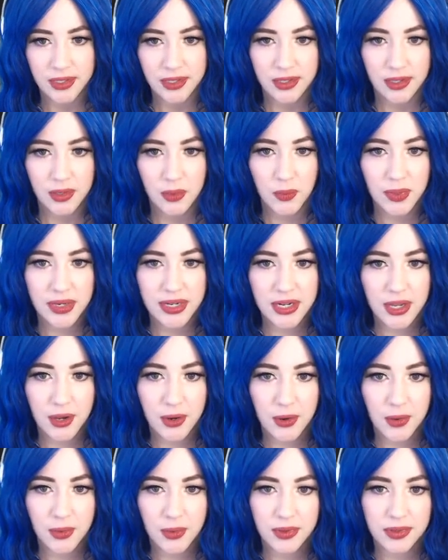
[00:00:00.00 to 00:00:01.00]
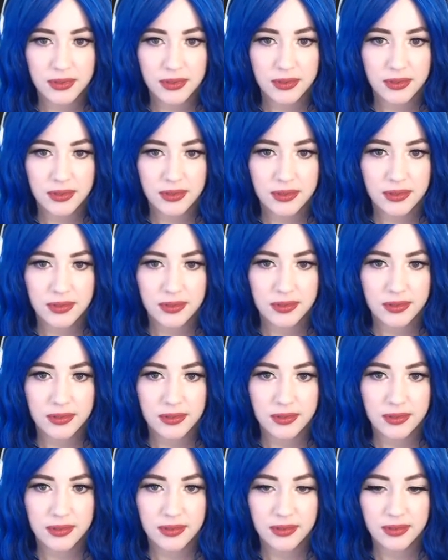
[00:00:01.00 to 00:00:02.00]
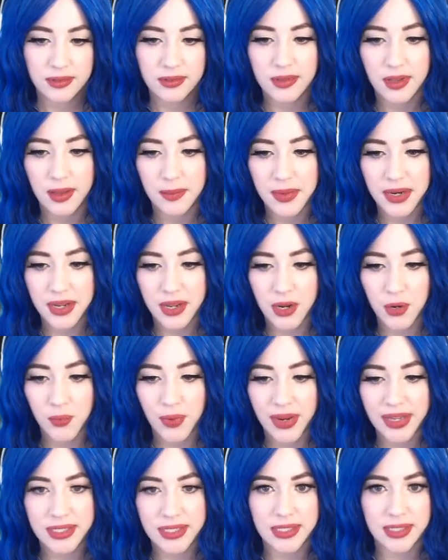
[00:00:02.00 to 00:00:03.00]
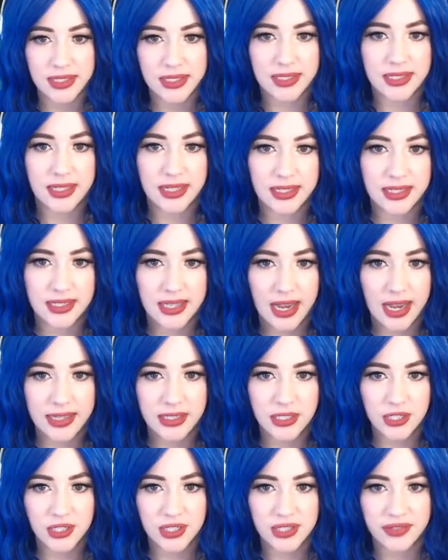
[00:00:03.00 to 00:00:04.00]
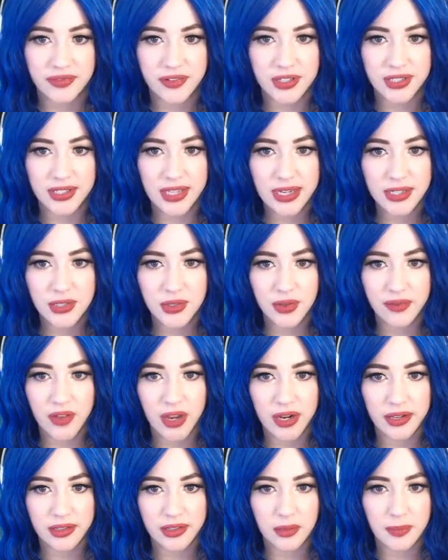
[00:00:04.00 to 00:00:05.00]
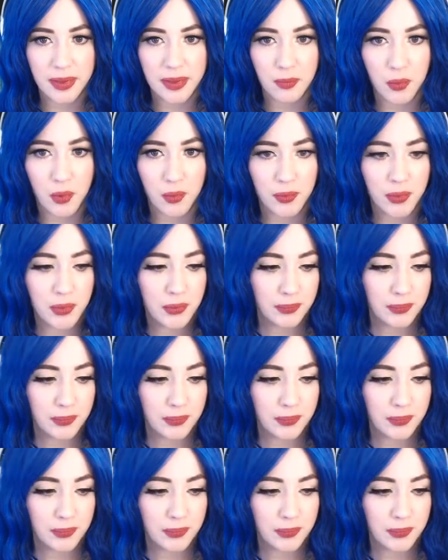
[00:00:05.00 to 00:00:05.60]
we know, I'm going to erase this 6 sides just for a sec so I've got a little bit more room.